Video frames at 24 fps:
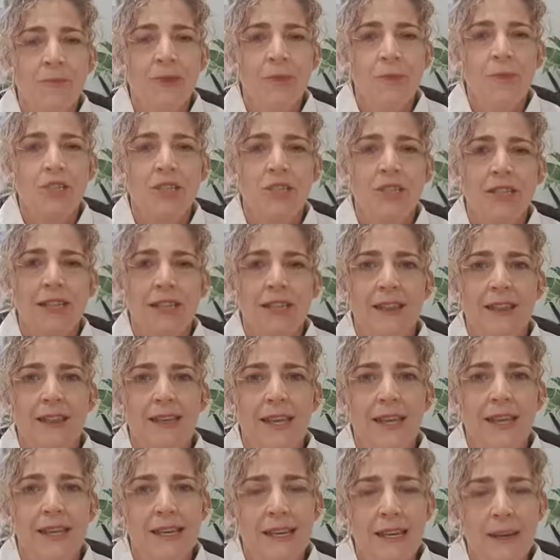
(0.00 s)
which can
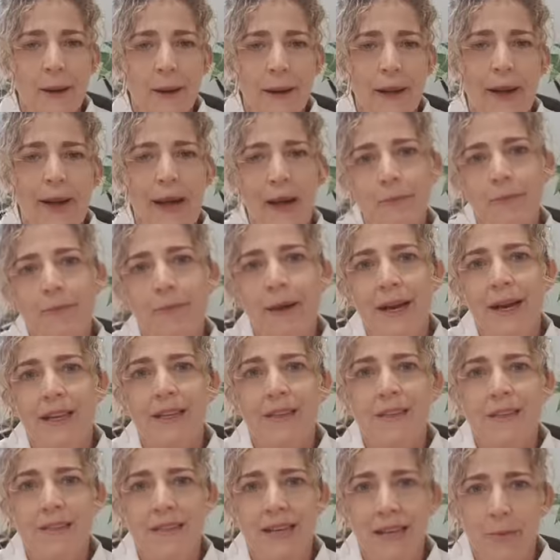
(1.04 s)
then
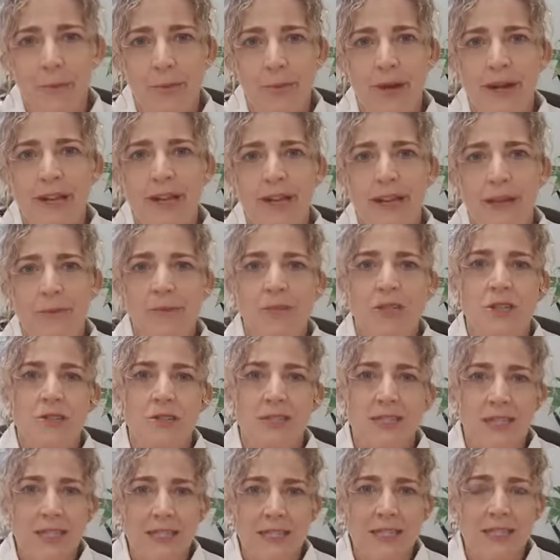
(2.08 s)
unbalance our brain
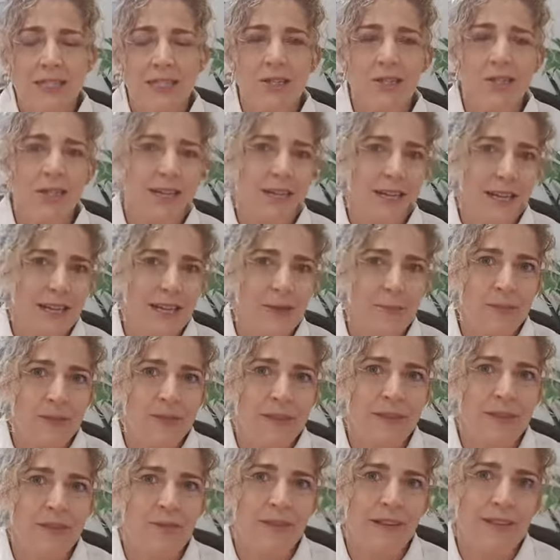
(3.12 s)
chemistry, considering that
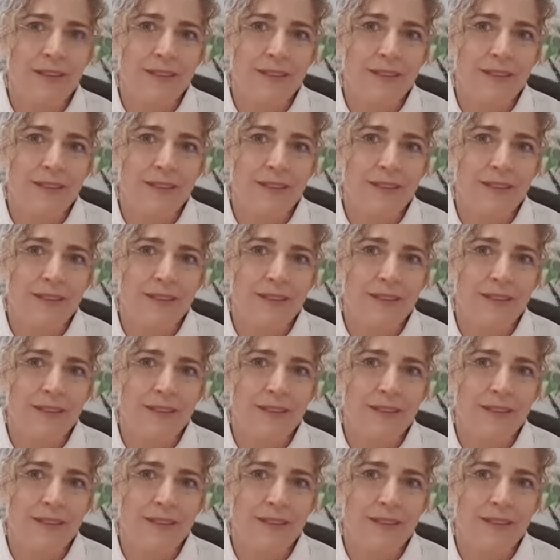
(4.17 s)
80% of our